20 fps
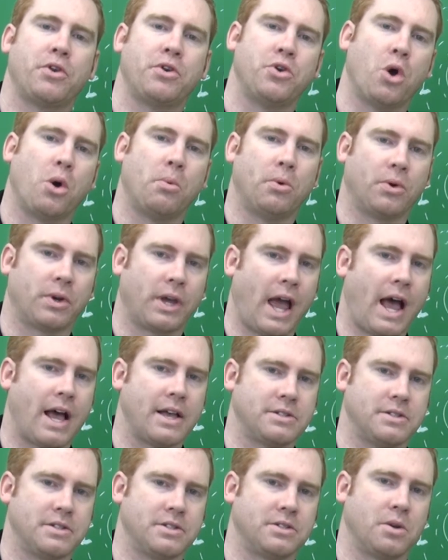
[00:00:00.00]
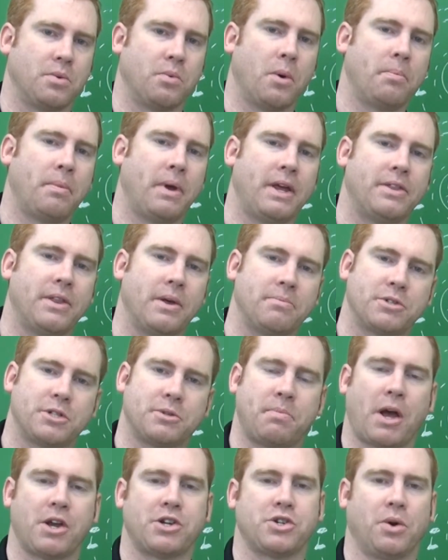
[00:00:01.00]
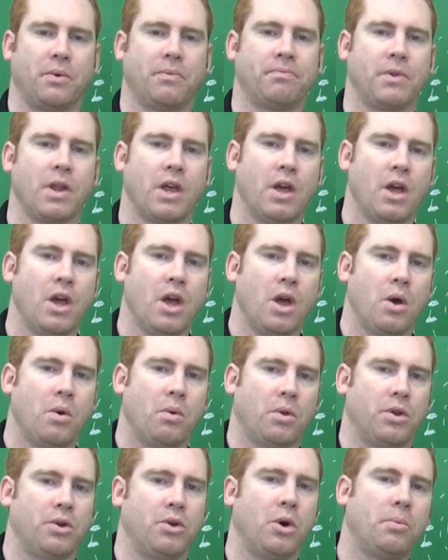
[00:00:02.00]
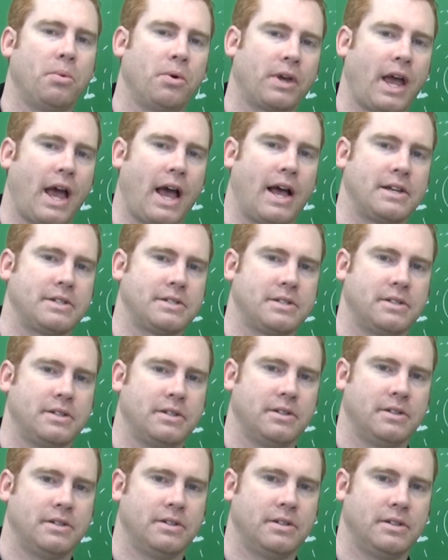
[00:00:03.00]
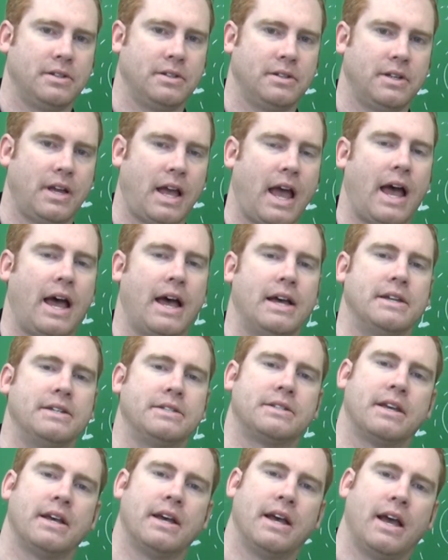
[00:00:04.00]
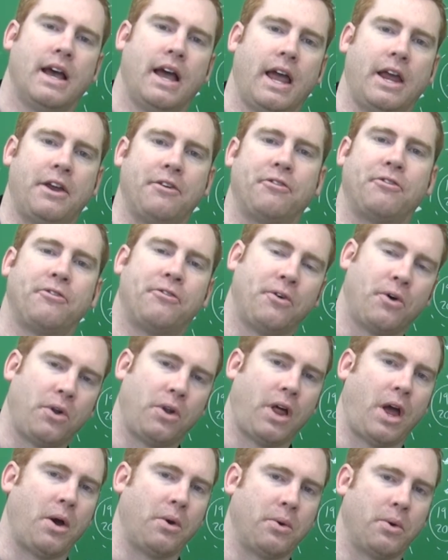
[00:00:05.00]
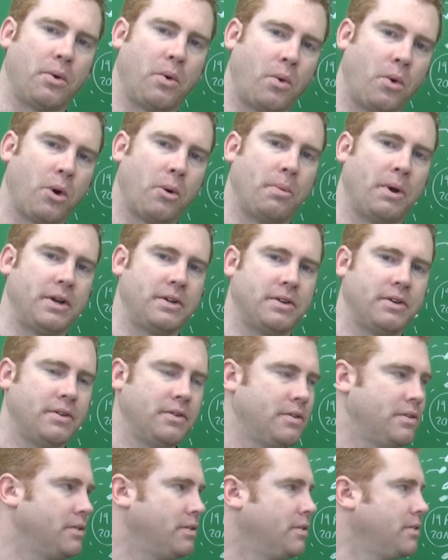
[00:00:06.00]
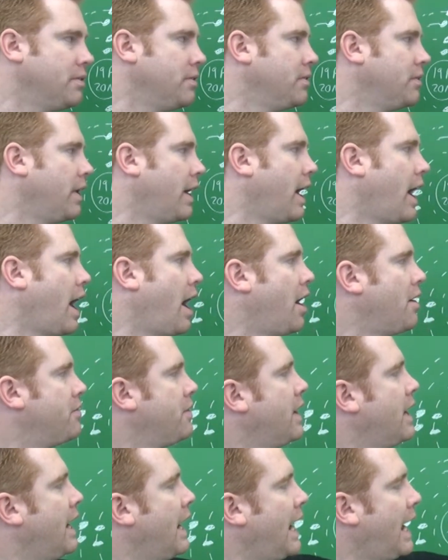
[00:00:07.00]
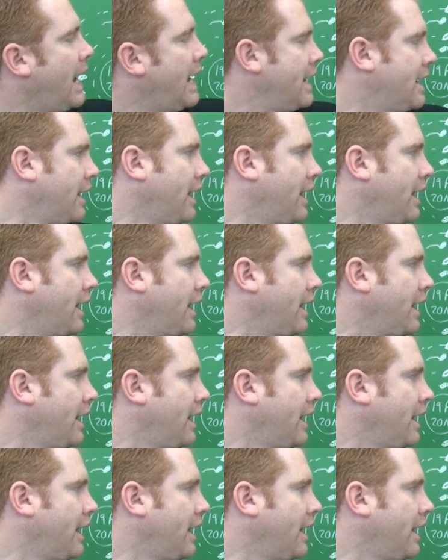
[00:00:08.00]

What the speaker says: noble gases and what made them special. Well, a noble gas has a full outer orbit. They have 8